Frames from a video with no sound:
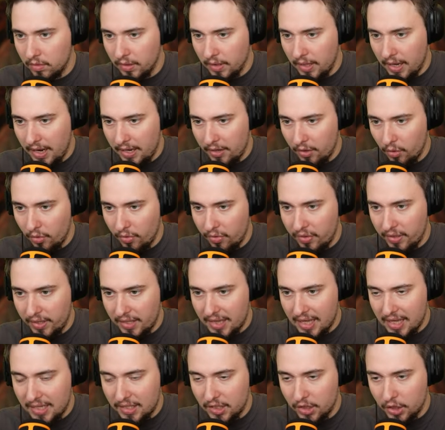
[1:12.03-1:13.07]
I don't think
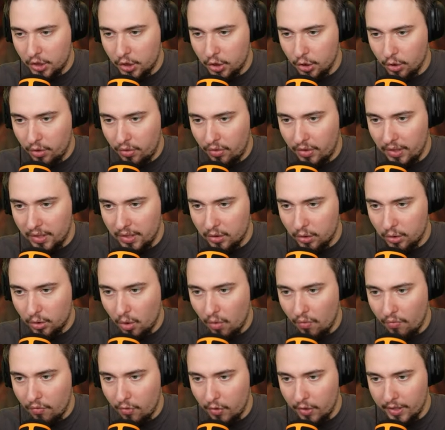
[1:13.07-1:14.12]
that's a good thing to
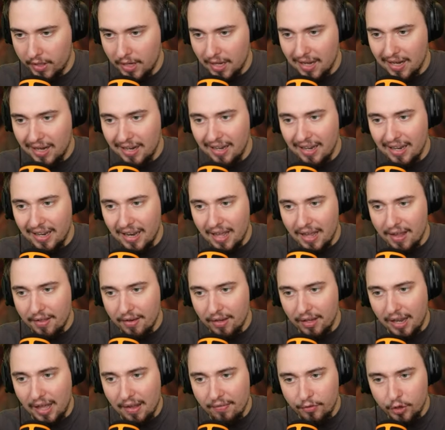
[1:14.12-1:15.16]
go for it. L
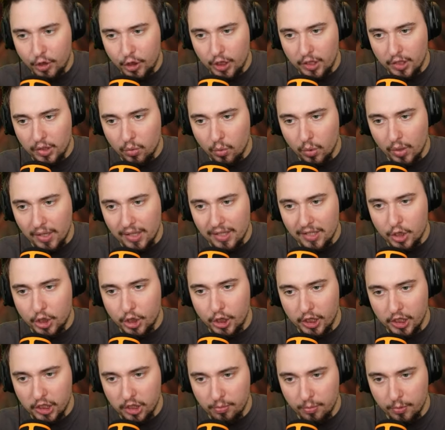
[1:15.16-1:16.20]
left shift quickly
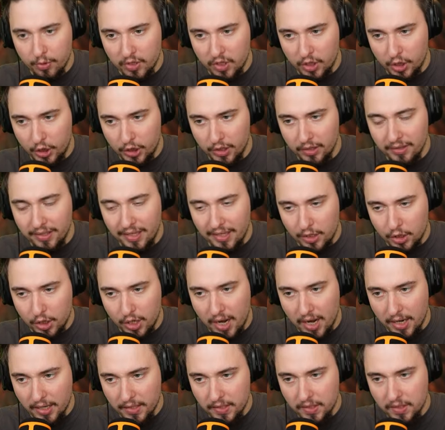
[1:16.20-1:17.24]
change position, that's
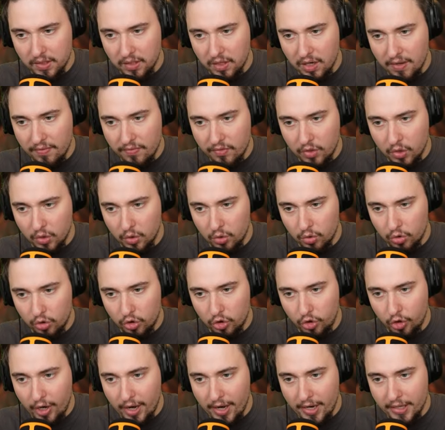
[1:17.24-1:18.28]
nice. Left con
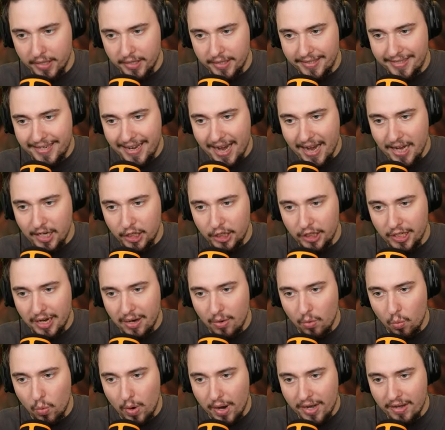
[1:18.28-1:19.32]
dash
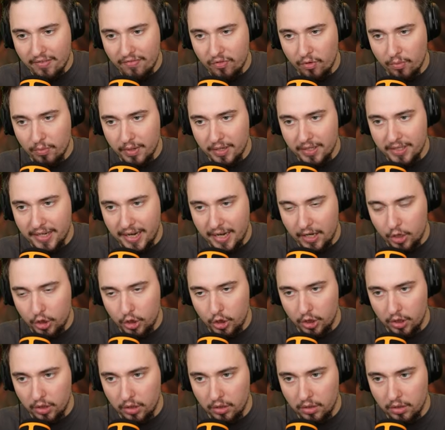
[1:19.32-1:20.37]
away from the
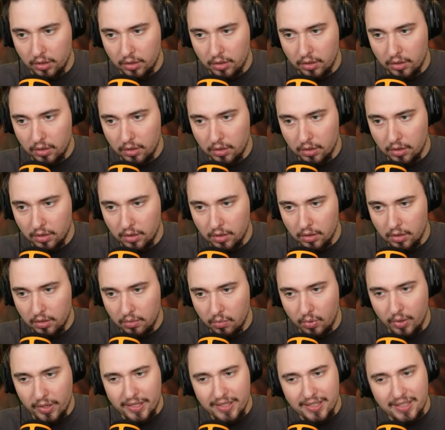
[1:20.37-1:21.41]
danger.
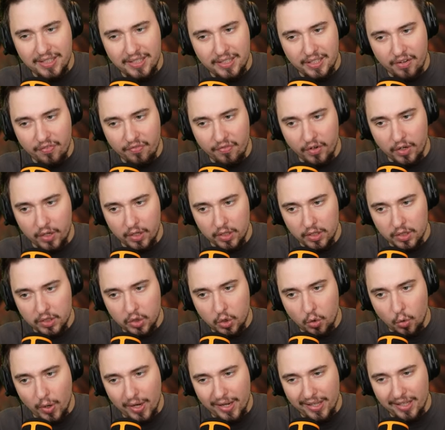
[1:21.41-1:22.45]
What is difference?
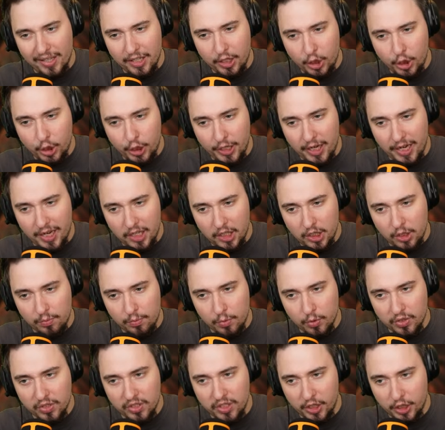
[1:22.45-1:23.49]
Quickly change
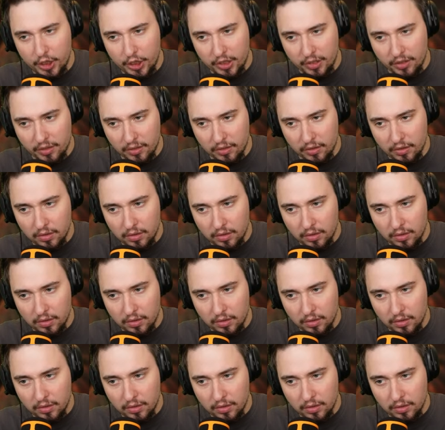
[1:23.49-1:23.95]
position.